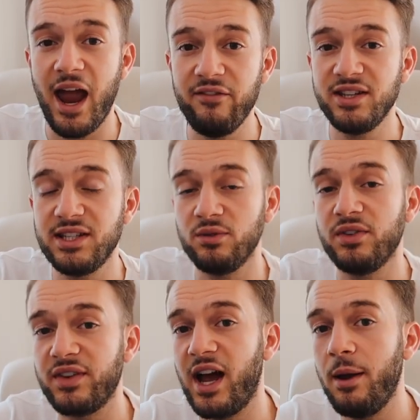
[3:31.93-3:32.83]
Every
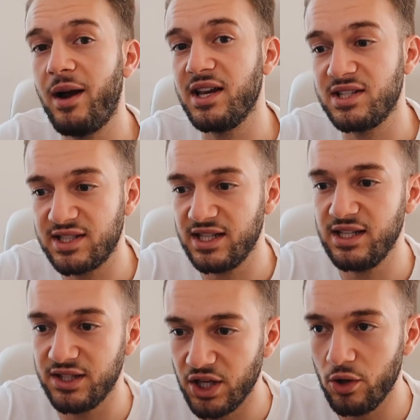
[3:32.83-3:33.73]
single time I see
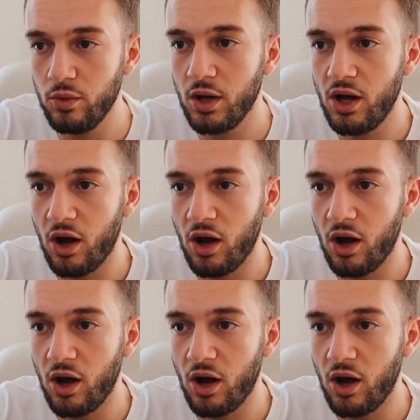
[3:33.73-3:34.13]
you,